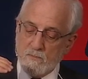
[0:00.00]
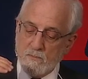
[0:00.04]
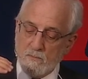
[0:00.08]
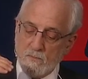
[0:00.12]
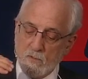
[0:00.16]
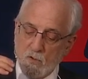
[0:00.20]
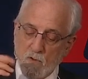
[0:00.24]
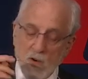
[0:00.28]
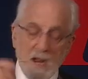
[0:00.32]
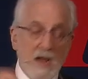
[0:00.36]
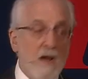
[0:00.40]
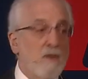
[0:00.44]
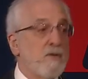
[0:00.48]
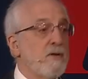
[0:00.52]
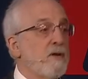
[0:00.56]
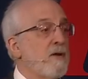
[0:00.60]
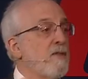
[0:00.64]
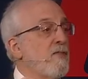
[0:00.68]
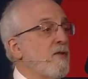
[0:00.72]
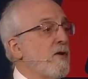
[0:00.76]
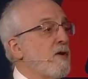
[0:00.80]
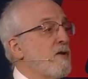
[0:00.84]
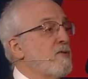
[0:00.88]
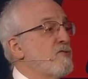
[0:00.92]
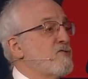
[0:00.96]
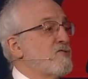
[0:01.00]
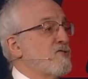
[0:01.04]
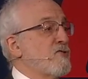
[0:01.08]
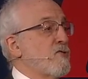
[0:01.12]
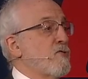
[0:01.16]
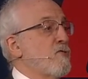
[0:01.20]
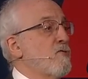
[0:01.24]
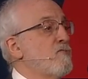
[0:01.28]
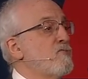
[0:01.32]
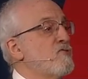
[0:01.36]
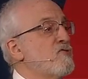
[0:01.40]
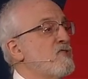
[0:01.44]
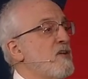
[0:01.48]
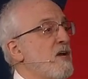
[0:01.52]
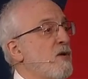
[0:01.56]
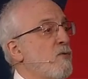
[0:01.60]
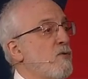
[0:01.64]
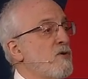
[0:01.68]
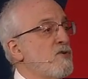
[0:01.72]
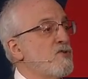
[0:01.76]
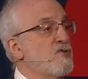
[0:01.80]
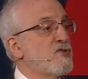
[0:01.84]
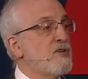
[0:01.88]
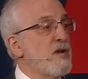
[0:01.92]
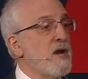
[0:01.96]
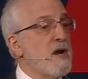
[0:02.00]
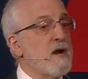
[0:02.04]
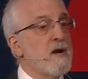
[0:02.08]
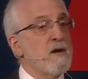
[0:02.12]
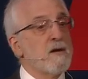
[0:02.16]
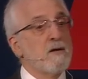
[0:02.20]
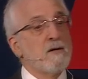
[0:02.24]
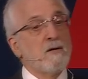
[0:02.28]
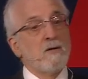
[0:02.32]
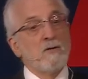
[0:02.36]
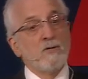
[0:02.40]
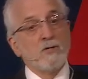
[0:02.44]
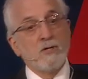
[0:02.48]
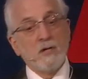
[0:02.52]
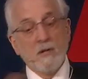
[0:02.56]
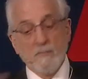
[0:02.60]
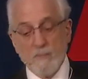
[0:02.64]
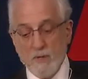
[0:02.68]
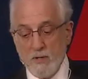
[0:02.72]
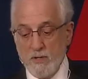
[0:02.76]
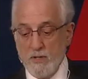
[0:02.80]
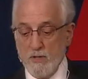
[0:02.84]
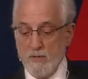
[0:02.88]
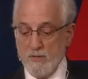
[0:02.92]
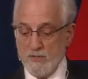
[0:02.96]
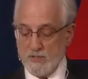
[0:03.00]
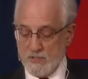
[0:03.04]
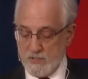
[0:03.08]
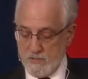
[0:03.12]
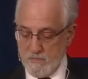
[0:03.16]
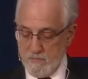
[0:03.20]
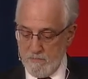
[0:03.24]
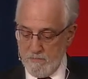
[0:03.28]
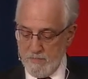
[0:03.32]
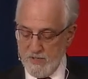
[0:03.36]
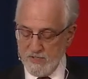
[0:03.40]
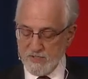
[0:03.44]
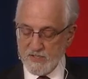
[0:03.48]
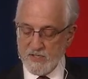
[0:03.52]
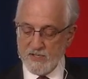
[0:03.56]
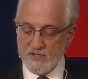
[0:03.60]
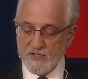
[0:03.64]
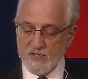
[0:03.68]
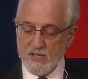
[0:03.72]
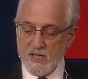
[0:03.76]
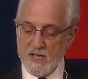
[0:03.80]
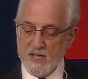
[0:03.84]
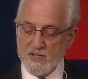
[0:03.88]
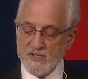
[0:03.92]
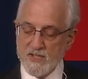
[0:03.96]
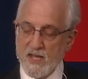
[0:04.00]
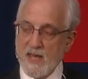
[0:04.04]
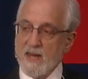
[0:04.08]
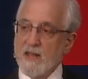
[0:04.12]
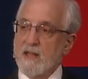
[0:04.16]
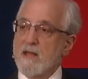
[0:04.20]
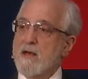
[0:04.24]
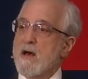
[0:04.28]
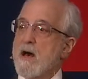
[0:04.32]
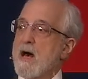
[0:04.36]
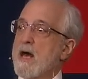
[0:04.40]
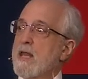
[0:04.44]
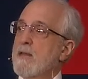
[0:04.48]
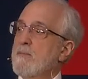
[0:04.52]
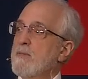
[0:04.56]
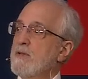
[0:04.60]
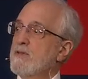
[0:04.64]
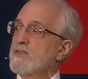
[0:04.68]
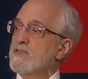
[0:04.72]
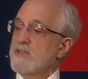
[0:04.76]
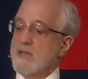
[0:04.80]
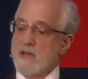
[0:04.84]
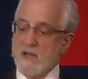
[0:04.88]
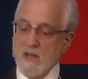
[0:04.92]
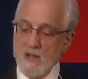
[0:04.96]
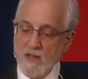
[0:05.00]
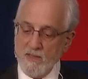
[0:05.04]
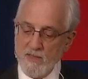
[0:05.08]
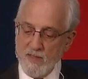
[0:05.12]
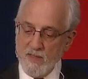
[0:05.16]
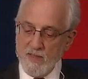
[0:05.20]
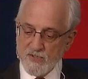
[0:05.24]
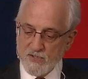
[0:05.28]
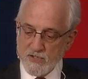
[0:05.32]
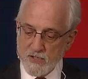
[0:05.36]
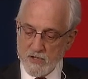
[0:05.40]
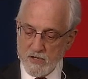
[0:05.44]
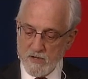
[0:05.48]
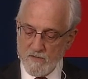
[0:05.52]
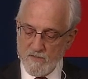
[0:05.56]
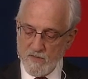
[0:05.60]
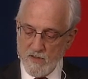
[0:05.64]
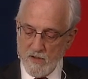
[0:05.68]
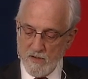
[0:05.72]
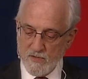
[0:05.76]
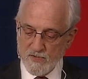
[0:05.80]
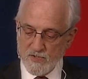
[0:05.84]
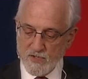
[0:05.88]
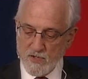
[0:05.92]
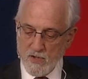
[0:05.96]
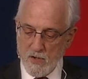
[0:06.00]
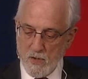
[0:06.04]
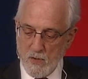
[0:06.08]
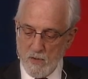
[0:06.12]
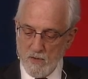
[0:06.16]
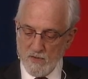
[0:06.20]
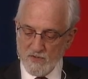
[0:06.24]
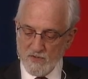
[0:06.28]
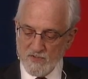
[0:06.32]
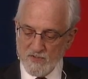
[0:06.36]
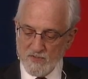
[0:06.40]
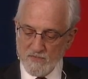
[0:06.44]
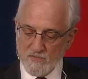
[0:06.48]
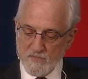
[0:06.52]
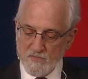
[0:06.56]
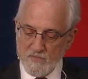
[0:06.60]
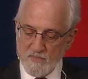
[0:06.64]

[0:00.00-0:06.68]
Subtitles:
grounded in the concerns that we share to produce businesses and economies that serve those goals.